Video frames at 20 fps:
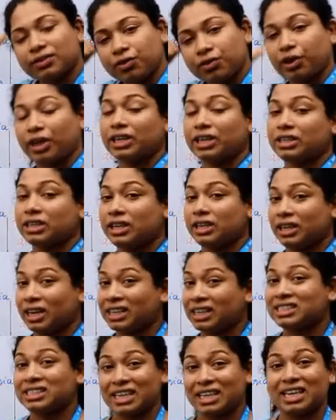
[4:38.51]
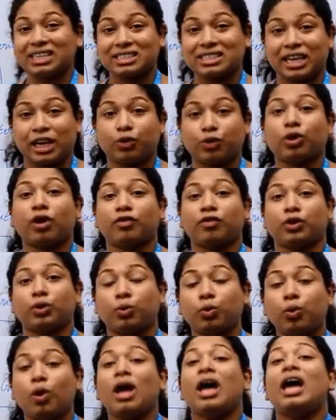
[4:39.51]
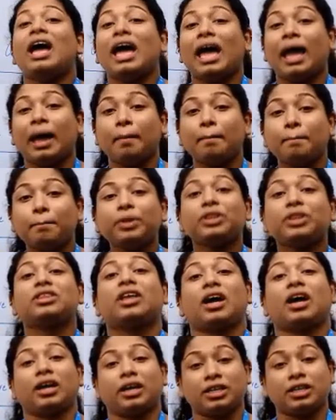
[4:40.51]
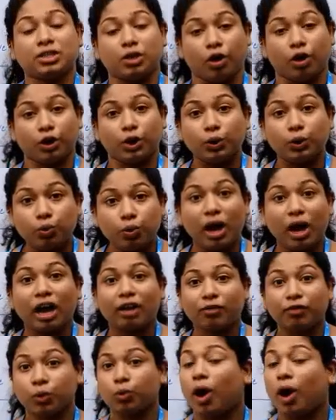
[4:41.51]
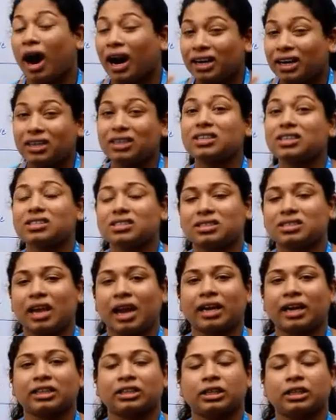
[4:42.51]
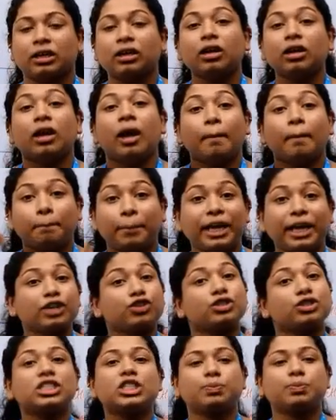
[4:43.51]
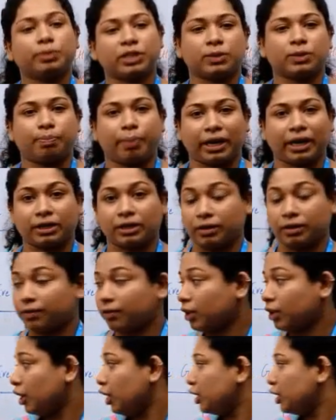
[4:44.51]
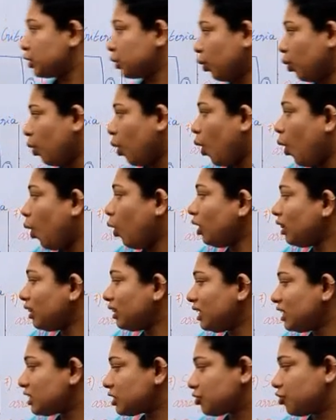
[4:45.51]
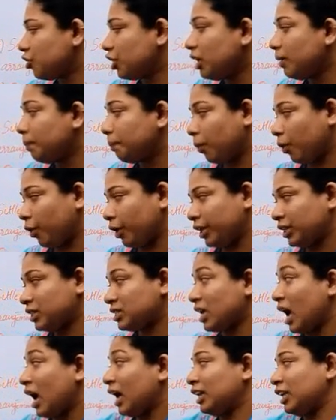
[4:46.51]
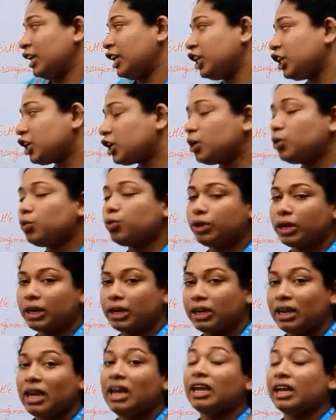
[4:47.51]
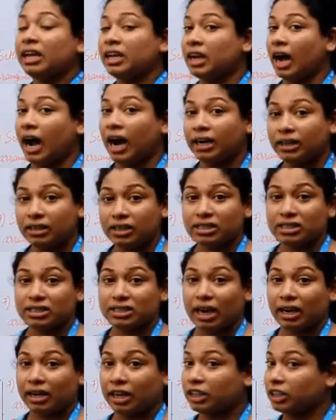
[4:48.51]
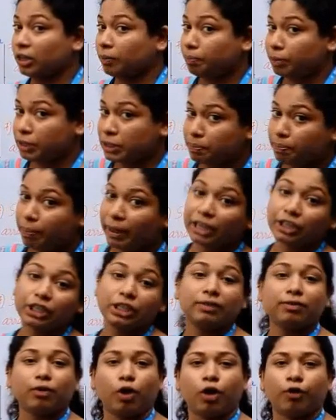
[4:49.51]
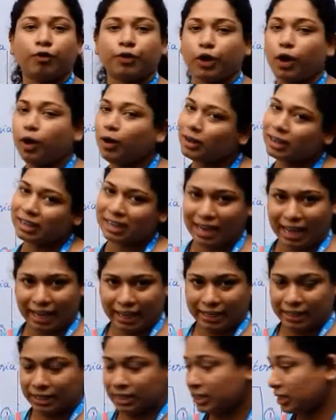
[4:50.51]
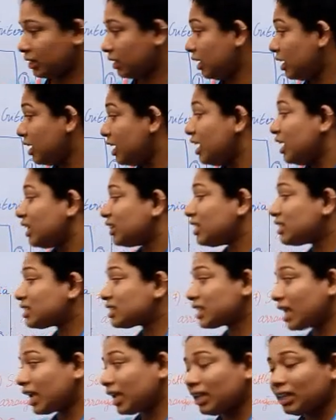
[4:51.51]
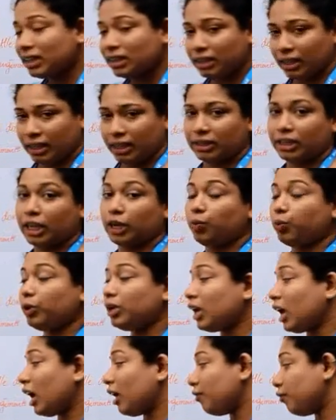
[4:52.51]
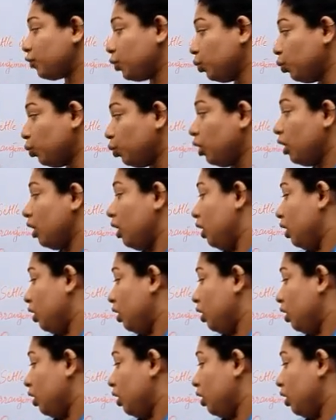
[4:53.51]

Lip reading: criteria says, that you have to empathize or you have to understand the patient's perspective. So all these 3 points are included in understanding the perspective of your client. The second thing that we have to